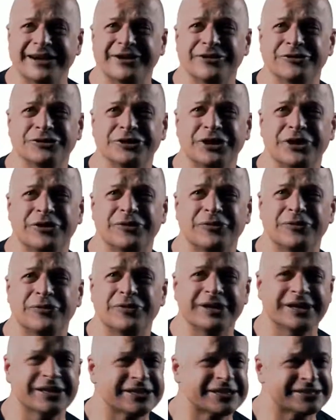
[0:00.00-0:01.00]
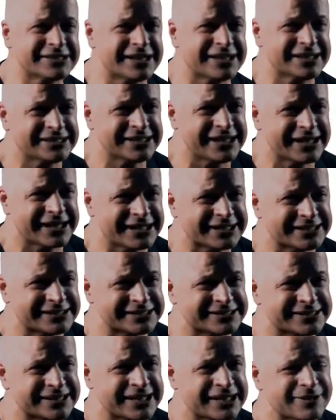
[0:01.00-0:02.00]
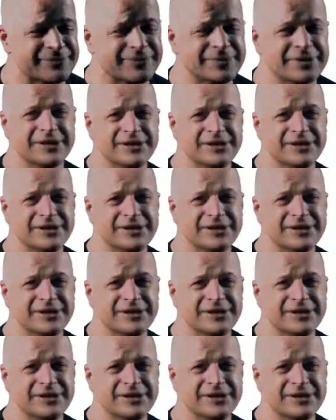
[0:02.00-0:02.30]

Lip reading: oh no, it won't hit the Titanic this time.